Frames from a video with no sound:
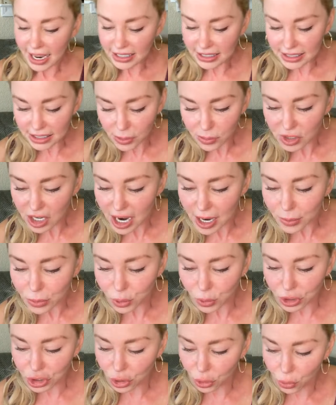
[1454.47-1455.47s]
And
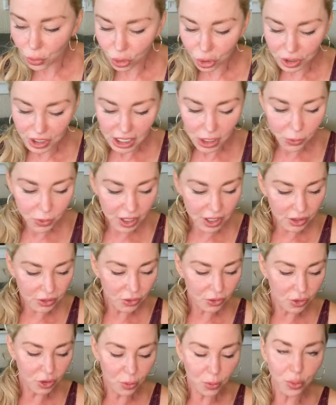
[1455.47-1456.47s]
sometimes when you're working
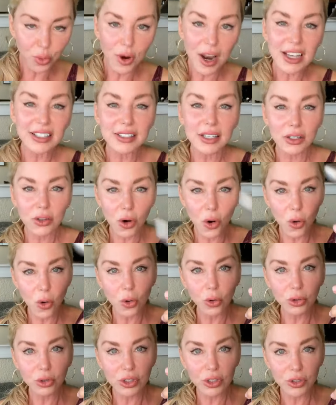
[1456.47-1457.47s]
with the press and
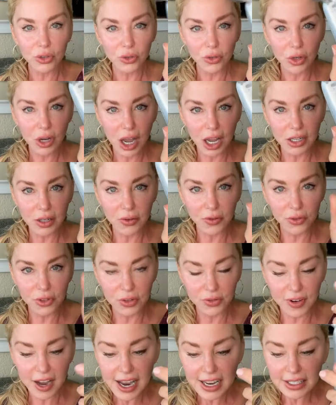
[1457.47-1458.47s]
hold kind
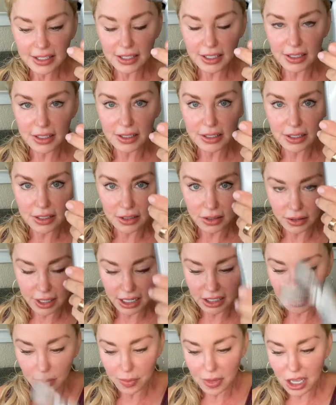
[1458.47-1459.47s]
of devices
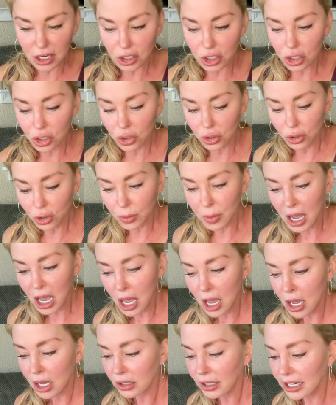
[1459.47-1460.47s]
like the MedCube,
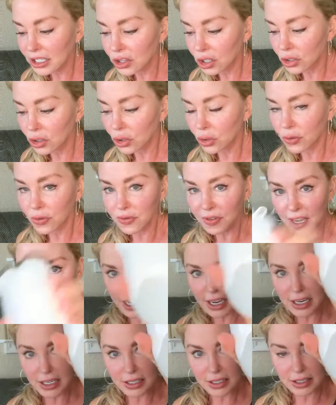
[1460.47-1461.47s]
like the
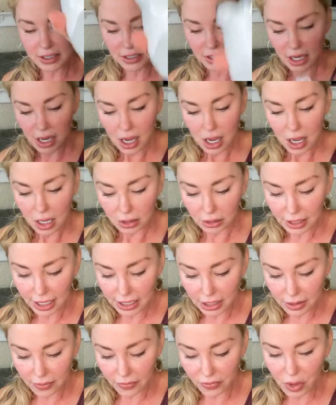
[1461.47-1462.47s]
NuFace,
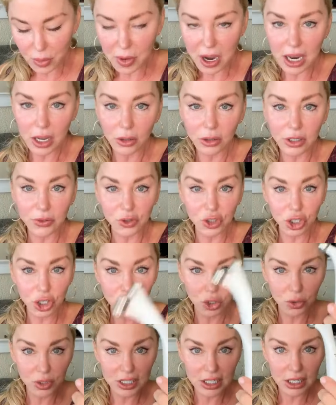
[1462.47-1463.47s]
like the MyoLift
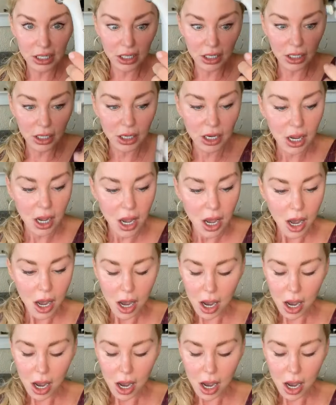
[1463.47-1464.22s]
QT,